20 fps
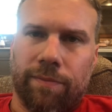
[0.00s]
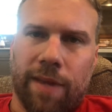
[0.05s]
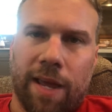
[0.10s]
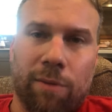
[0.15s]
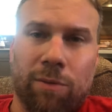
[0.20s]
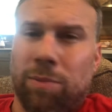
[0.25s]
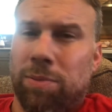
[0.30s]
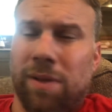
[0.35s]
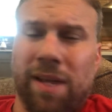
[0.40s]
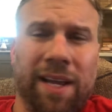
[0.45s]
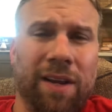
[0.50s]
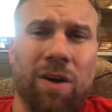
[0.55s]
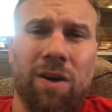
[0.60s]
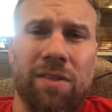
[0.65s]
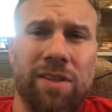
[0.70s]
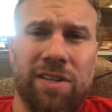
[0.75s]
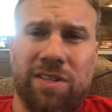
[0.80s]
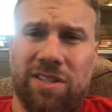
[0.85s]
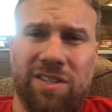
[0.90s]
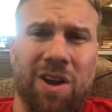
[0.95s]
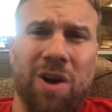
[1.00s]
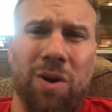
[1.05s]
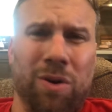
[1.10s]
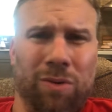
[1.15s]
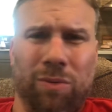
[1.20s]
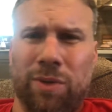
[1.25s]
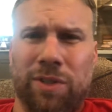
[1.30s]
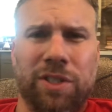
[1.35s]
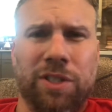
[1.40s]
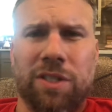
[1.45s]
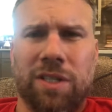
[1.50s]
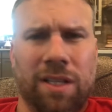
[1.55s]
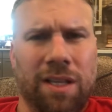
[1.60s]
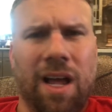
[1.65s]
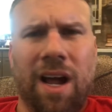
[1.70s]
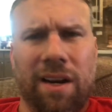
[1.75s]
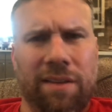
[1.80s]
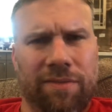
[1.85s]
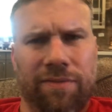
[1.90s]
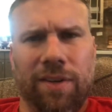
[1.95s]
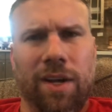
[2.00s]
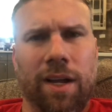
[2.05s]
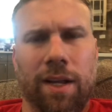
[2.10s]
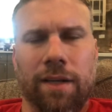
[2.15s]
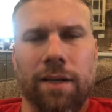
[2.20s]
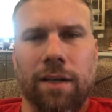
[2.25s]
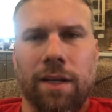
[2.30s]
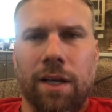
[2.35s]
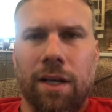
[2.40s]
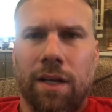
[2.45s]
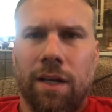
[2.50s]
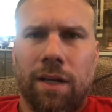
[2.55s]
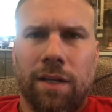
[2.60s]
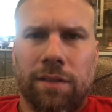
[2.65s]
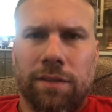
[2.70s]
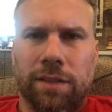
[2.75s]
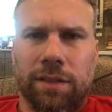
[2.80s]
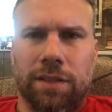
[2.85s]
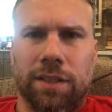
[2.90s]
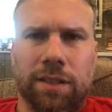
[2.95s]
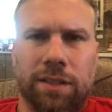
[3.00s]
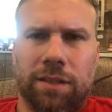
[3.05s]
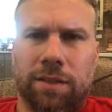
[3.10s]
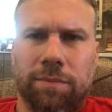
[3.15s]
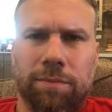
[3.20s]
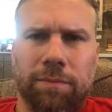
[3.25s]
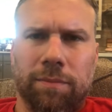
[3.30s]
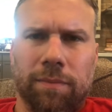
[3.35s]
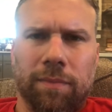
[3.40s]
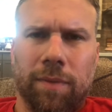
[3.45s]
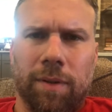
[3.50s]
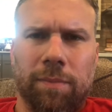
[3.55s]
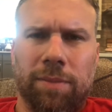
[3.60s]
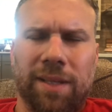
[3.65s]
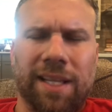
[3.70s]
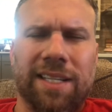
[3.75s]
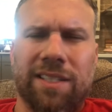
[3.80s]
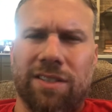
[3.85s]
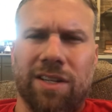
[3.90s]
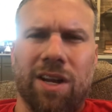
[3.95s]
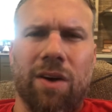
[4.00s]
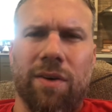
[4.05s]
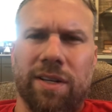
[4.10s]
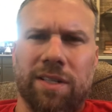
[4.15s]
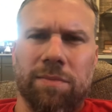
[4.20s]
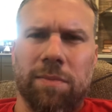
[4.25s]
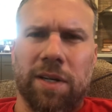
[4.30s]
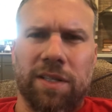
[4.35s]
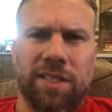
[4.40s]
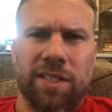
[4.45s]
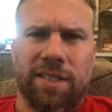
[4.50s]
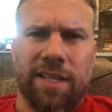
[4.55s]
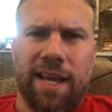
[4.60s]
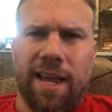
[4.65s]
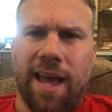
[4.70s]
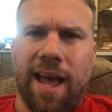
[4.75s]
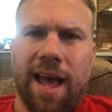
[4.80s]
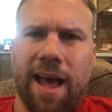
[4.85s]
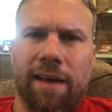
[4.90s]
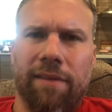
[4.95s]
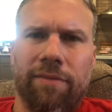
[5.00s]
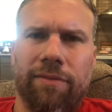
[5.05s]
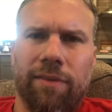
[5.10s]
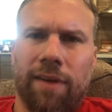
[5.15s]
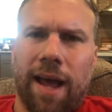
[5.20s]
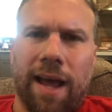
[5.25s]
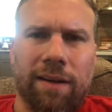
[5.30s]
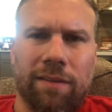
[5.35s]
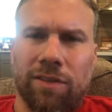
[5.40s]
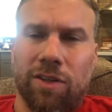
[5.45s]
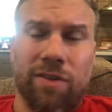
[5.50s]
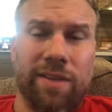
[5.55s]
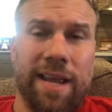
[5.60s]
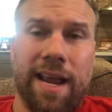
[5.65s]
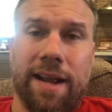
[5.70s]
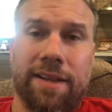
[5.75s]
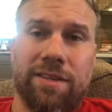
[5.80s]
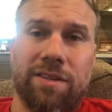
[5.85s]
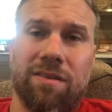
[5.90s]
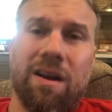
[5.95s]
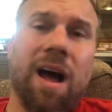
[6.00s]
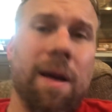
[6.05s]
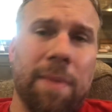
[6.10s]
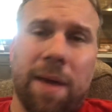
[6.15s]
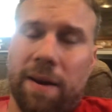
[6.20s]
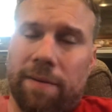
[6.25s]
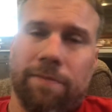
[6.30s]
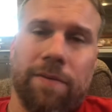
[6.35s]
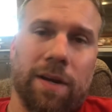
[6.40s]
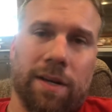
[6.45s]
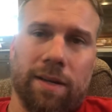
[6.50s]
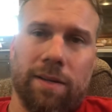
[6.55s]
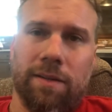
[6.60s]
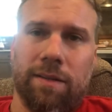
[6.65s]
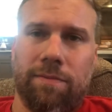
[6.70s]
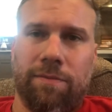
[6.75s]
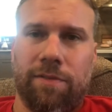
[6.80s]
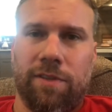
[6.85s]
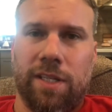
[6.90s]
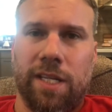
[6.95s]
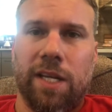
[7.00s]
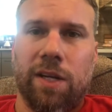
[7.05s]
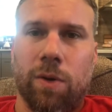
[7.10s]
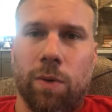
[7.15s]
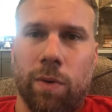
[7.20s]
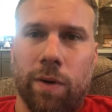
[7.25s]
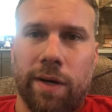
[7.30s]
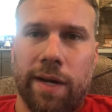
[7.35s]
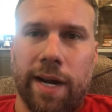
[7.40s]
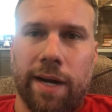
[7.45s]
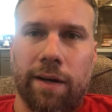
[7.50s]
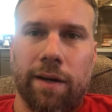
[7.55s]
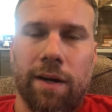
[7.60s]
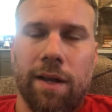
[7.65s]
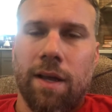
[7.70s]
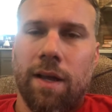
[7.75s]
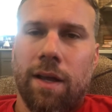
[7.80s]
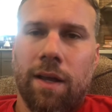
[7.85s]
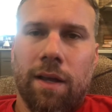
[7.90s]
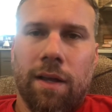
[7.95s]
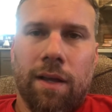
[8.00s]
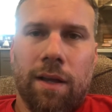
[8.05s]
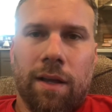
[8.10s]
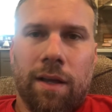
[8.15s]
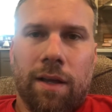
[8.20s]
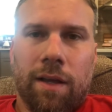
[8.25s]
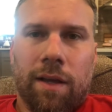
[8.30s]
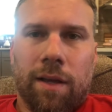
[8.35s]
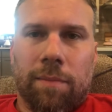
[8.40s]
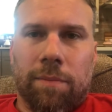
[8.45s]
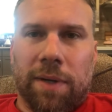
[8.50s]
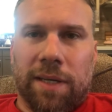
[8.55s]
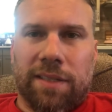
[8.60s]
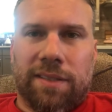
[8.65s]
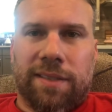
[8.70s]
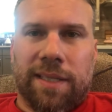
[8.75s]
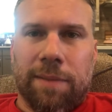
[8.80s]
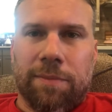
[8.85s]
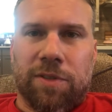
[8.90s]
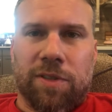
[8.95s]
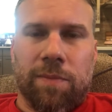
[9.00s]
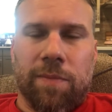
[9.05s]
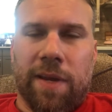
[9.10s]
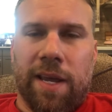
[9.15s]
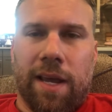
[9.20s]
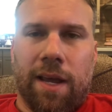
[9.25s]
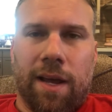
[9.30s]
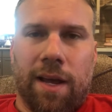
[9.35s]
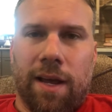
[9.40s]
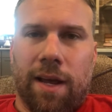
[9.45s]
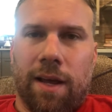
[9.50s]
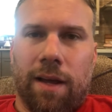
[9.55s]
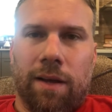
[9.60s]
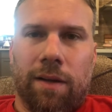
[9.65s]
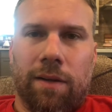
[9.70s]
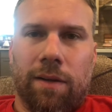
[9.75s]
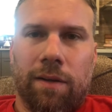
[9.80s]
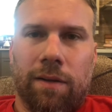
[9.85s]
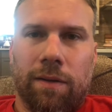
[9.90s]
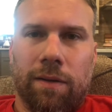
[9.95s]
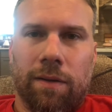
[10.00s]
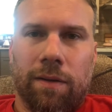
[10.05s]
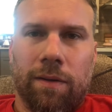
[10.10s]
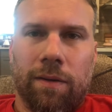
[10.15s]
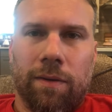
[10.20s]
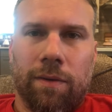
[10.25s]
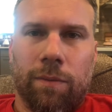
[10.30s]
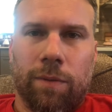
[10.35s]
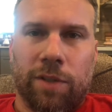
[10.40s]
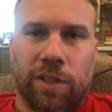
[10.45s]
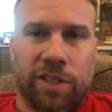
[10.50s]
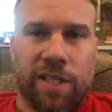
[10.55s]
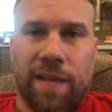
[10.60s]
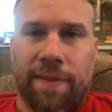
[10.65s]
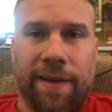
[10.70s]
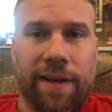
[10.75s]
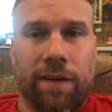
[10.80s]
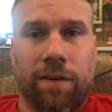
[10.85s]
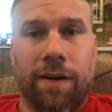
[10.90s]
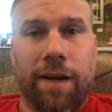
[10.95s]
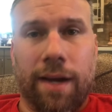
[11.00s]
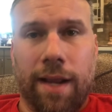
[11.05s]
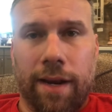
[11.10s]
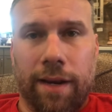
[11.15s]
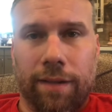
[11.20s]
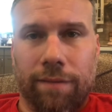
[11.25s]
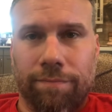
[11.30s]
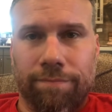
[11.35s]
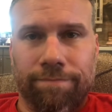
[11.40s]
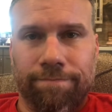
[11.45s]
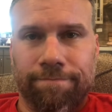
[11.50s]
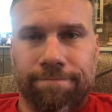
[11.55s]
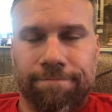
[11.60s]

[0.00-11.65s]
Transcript: And we're playing all this zone, which is a lot of fun to just play zone as much as they have. I don't know the answer. I'm not a fucking D coordinator. But it seems to me uh, we're just not that great at it.